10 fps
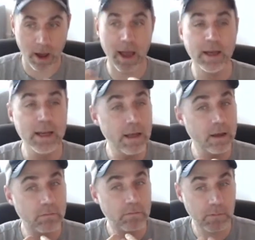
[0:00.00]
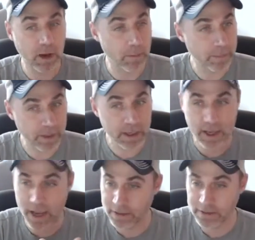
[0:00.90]
any
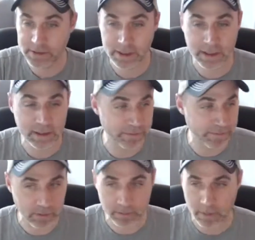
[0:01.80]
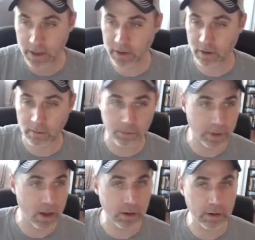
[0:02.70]
company, entity, filmmaker,
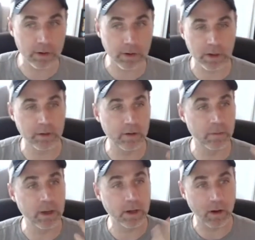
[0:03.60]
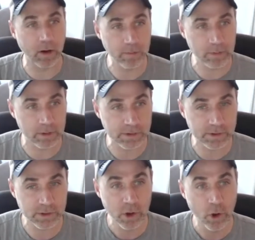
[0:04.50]
blogger can commit
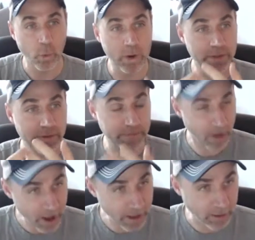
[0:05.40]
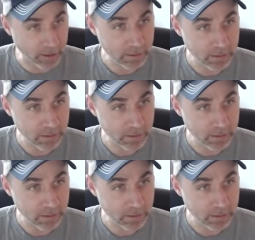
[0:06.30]
commerce with the file